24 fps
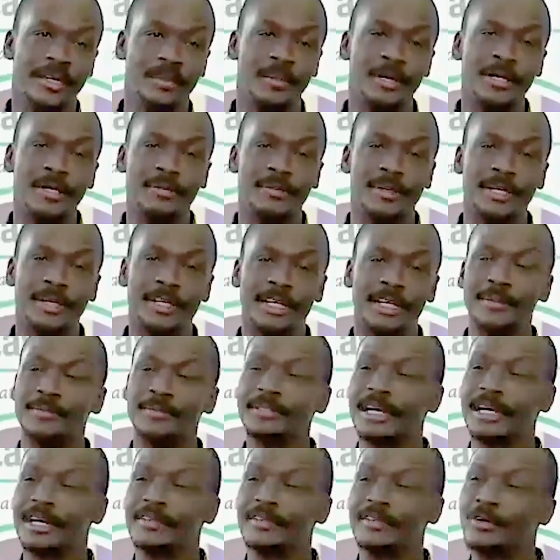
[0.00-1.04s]
but many
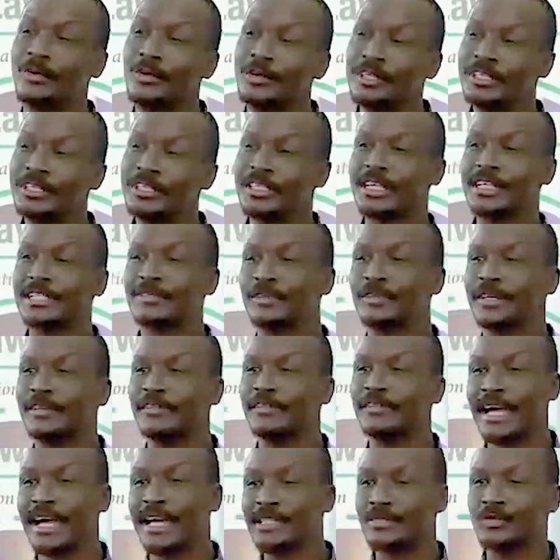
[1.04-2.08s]
times there are even no teachers for the
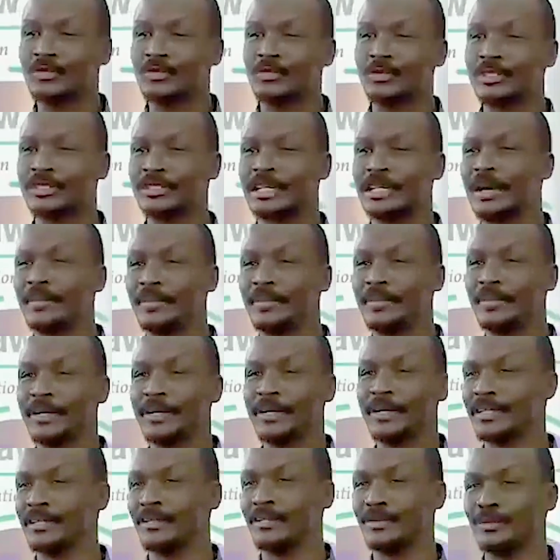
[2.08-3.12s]
last two,
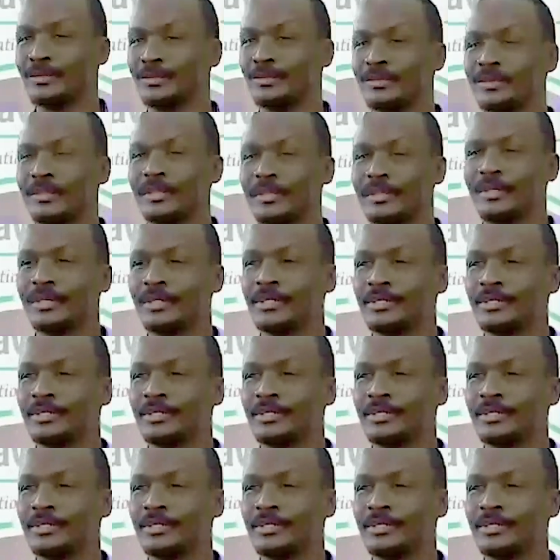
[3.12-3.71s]
Islamic and Hindu.